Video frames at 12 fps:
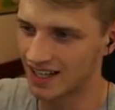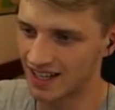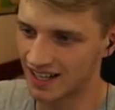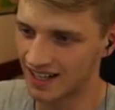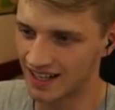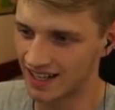Uh,
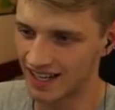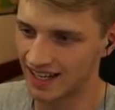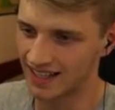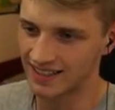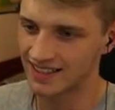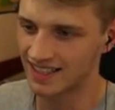
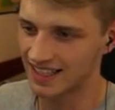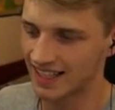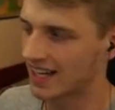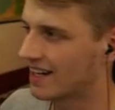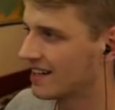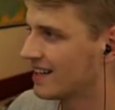and
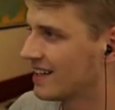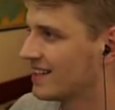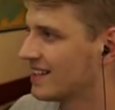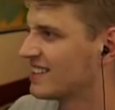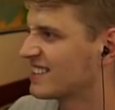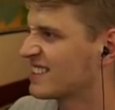yeah,
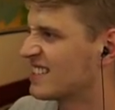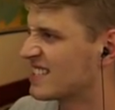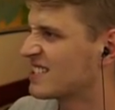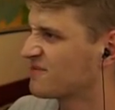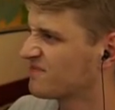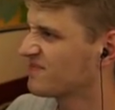
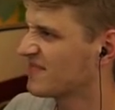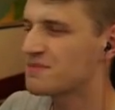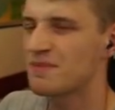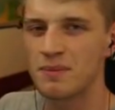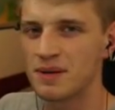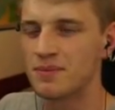because
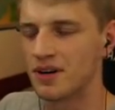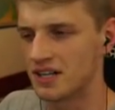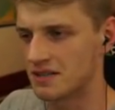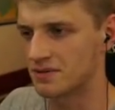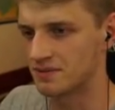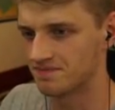this might be
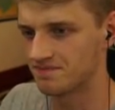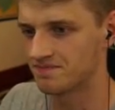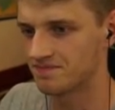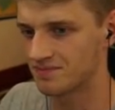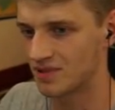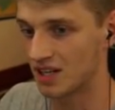impossible
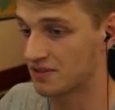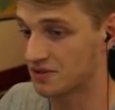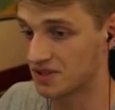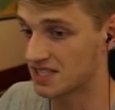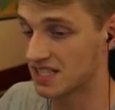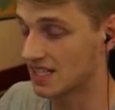if you want to